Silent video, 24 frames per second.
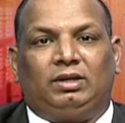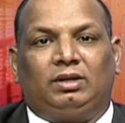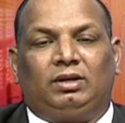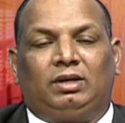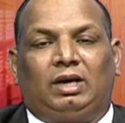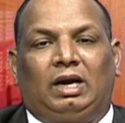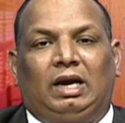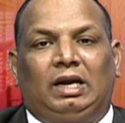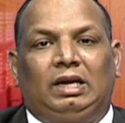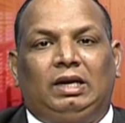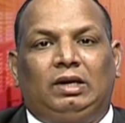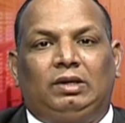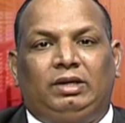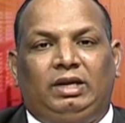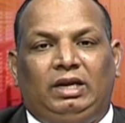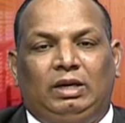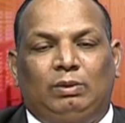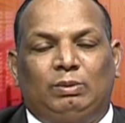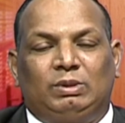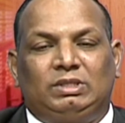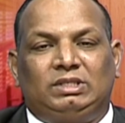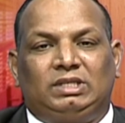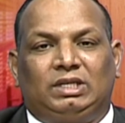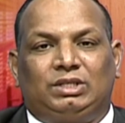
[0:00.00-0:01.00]
I will deal
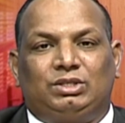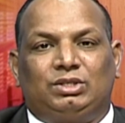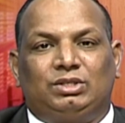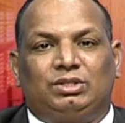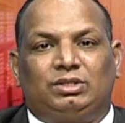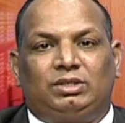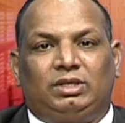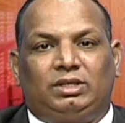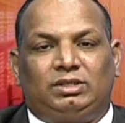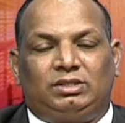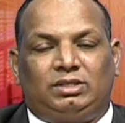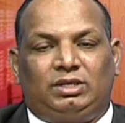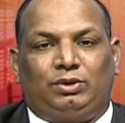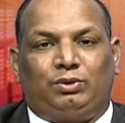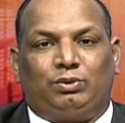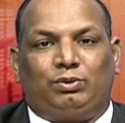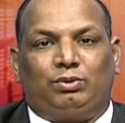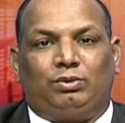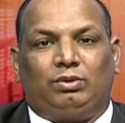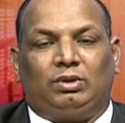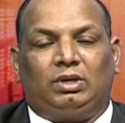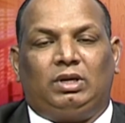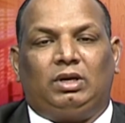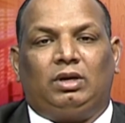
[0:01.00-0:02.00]
with section 62,
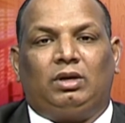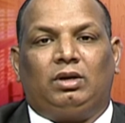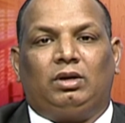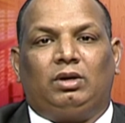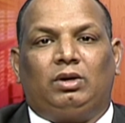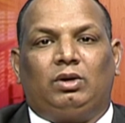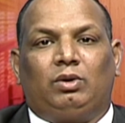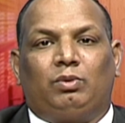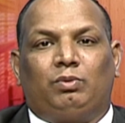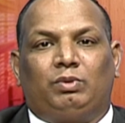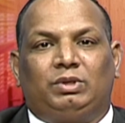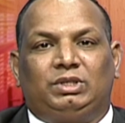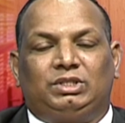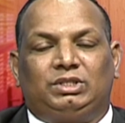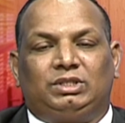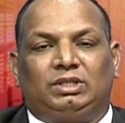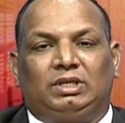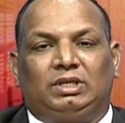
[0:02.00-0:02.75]
which